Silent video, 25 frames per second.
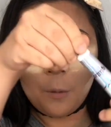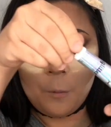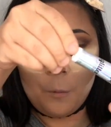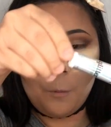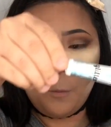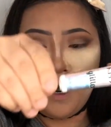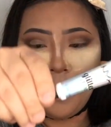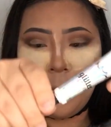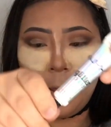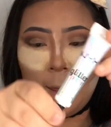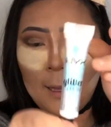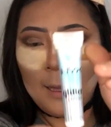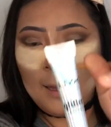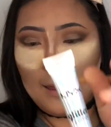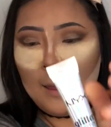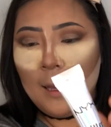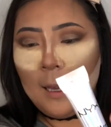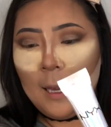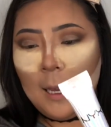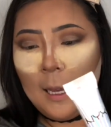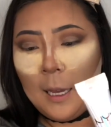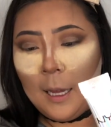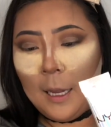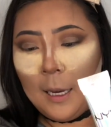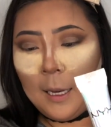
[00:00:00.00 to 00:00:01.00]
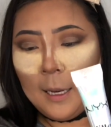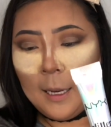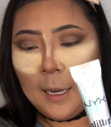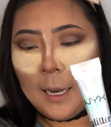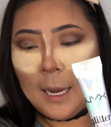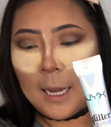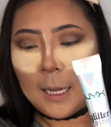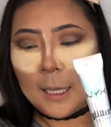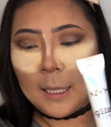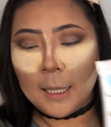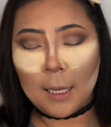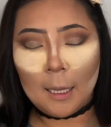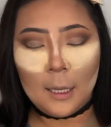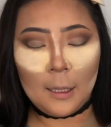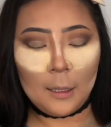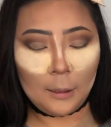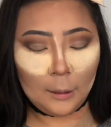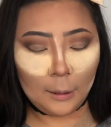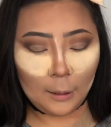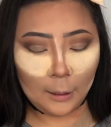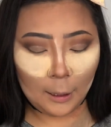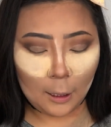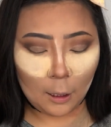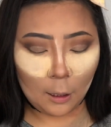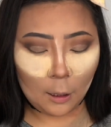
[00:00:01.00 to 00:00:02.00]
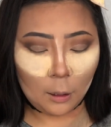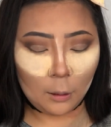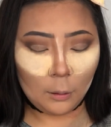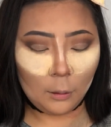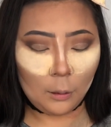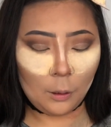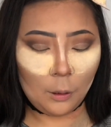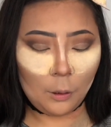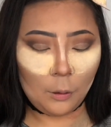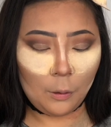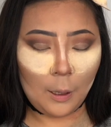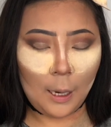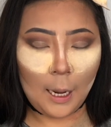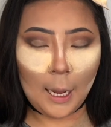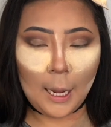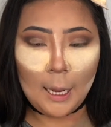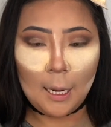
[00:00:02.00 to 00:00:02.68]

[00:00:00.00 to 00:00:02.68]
with the NYX glitter glue,